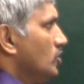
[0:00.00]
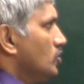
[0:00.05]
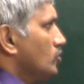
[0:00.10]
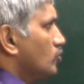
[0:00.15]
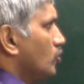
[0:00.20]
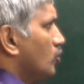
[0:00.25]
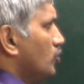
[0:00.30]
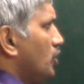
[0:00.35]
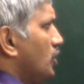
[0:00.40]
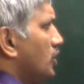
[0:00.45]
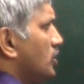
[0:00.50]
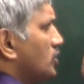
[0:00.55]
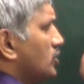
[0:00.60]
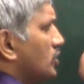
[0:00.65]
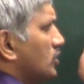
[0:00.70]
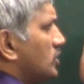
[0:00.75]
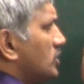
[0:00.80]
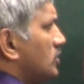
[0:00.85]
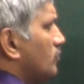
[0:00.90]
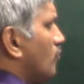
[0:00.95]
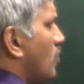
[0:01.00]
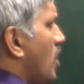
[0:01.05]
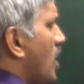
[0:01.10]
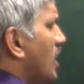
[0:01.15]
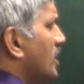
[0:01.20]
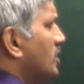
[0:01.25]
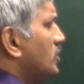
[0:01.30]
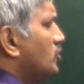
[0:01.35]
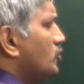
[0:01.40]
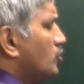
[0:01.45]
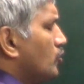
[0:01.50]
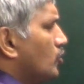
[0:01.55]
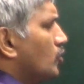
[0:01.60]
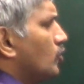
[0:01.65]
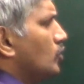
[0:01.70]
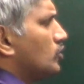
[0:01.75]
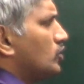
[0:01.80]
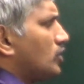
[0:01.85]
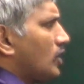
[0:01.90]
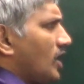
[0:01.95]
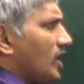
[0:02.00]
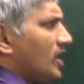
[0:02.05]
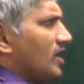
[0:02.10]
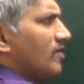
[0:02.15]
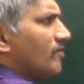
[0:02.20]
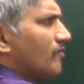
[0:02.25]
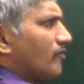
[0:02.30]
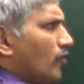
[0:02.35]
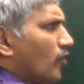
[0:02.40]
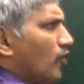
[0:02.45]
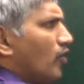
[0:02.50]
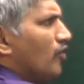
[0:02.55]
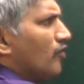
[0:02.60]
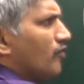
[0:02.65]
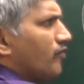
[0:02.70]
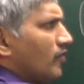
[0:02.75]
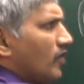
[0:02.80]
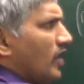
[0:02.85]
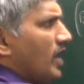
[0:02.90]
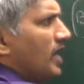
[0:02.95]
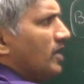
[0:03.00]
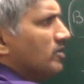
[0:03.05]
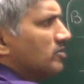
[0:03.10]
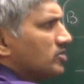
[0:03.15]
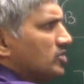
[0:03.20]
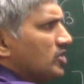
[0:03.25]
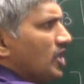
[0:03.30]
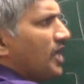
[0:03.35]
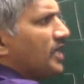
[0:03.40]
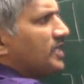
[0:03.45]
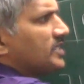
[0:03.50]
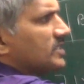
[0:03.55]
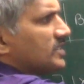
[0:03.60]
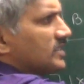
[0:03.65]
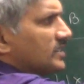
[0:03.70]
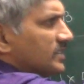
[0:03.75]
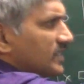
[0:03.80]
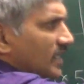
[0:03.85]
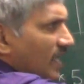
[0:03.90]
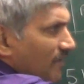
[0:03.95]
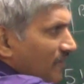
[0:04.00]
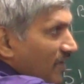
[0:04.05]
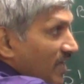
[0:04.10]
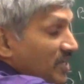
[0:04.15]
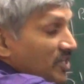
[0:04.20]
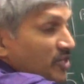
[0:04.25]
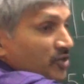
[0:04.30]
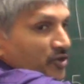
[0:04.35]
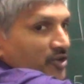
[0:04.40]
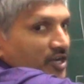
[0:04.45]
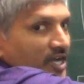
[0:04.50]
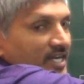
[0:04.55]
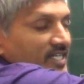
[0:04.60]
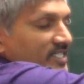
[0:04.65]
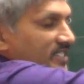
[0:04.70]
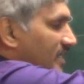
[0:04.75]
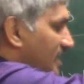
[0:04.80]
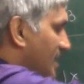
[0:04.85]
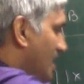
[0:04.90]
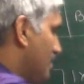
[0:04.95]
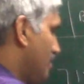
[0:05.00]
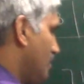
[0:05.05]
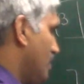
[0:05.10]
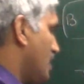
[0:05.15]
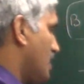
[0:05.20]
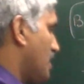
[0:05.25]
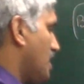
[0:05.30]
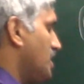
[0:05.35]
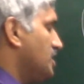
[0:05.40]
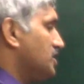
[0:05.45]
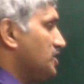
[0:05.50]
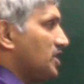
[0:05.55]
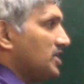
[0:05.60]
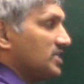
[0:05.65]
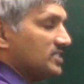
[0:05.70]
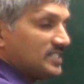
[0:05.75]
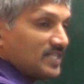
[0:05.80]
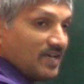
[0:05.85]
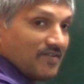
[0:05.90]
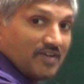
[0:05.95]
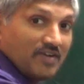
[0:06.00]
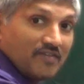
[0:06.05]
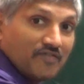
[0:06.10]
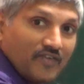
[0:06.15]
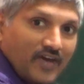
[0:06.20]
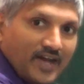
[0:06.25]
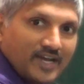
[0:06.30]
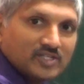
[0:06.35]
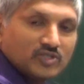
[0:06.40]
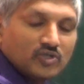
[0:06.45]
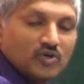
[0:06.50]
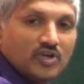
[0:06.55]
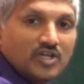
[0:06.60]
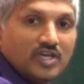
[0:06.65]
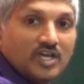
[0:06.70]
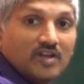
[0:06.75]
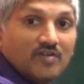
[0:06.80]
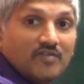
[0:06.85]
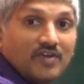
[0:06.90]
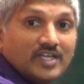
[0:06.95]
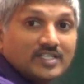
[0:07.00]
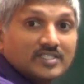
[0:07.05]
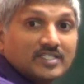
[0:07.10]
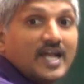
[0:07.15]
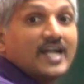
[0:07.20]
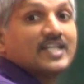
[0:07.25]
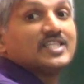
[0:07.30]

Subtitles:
So these 1, 2, 3, 4, 5, 6, 7 units can be arranged in 7 factorial ways.